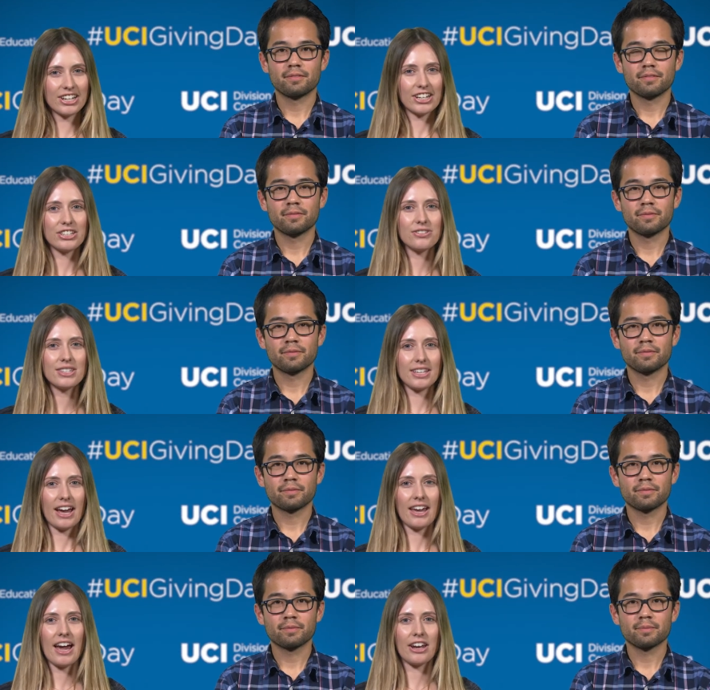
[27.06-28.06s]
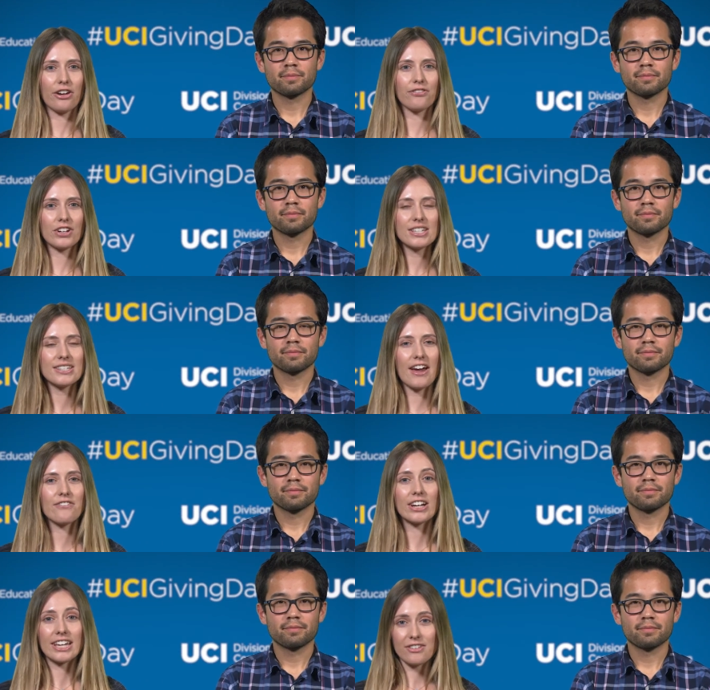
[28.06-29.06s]
Speaker 1: year, UCI had our first
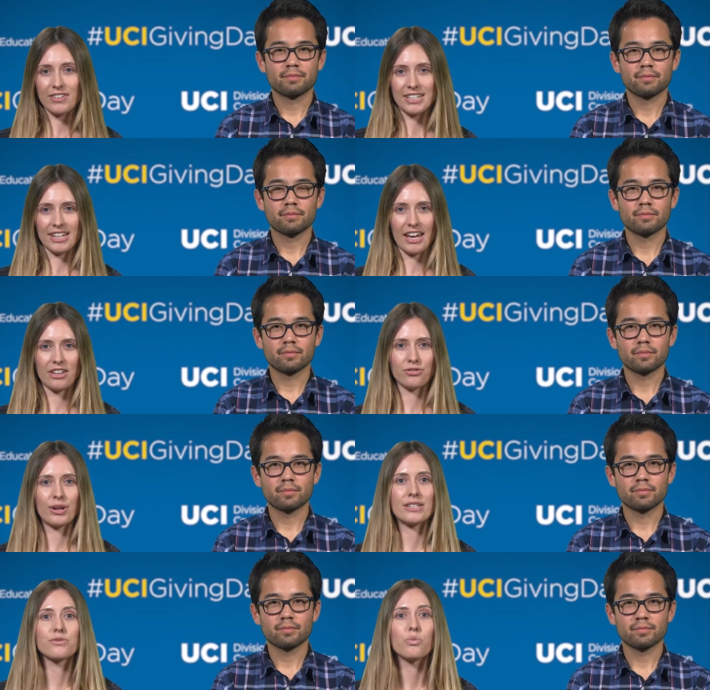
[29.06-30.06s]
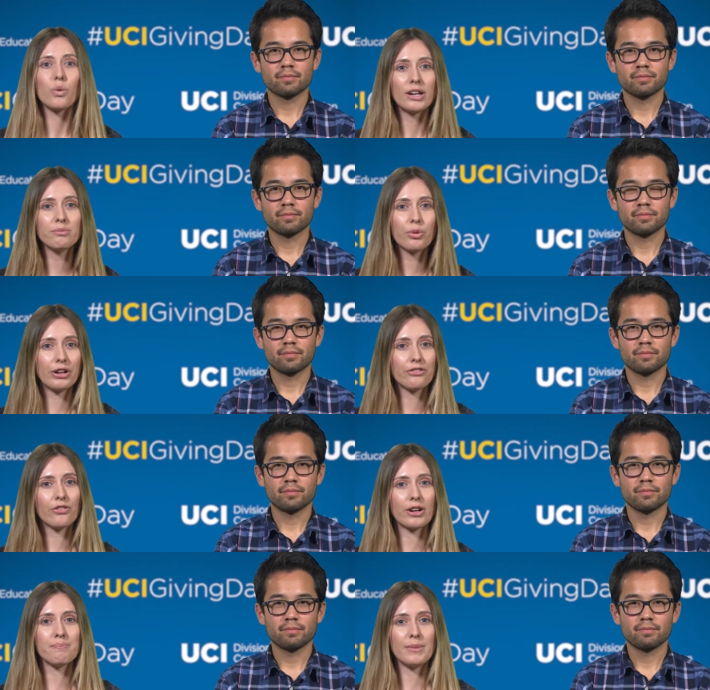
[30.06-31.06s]
ever Giving Day and raised
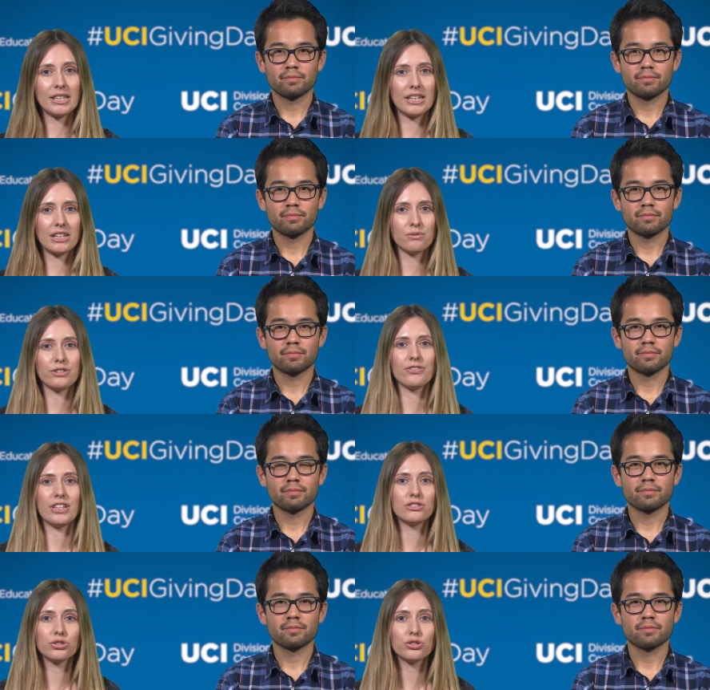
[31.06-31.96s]
1.4 million within